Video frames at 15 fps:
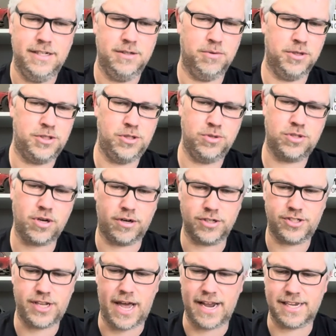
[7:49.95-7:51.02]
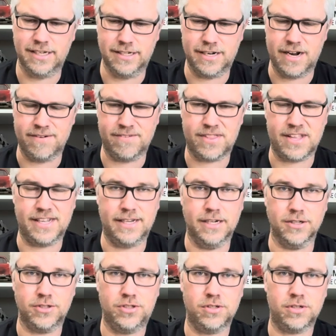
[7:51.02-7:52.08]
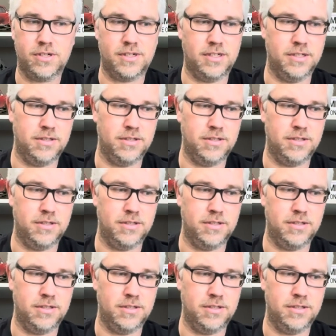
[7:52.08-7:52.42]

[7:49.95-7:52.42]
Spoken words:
Once you start stacking and everything else, you're gonna,